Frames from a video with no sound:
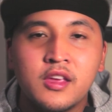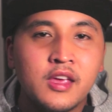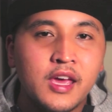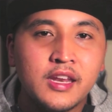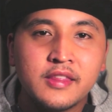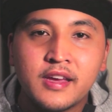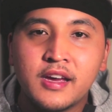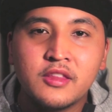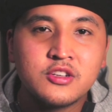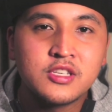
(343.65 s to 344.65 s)
Any of that
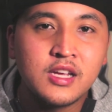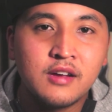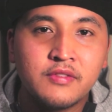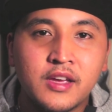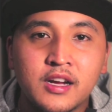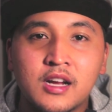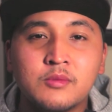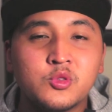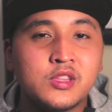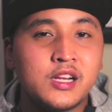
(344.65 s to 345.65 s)
other stuff that
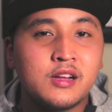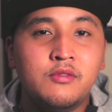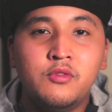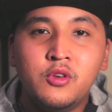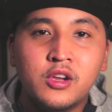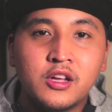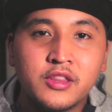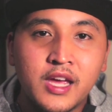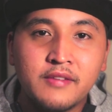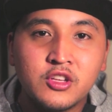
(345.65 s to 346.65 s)
comes with like a full-on
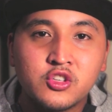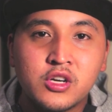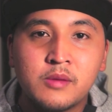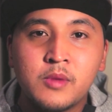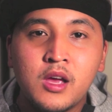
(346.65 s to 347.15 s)
diving trip.